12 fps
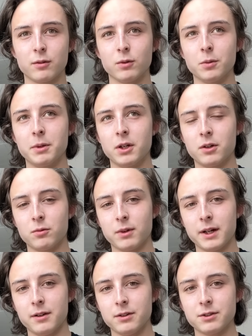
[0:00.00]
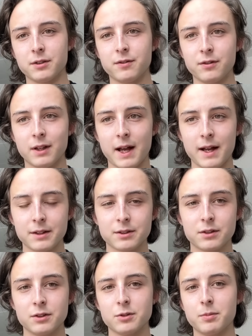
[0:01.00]
Ruby on Rails or Flask
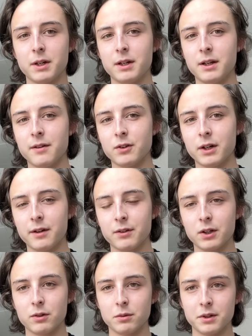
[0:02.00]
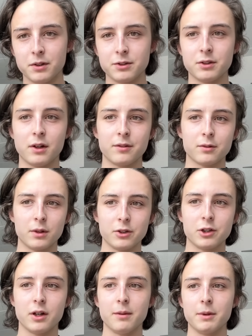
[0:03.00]
despite never having a real software
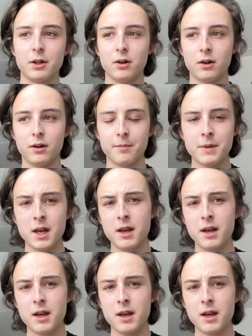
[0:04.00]
job at all.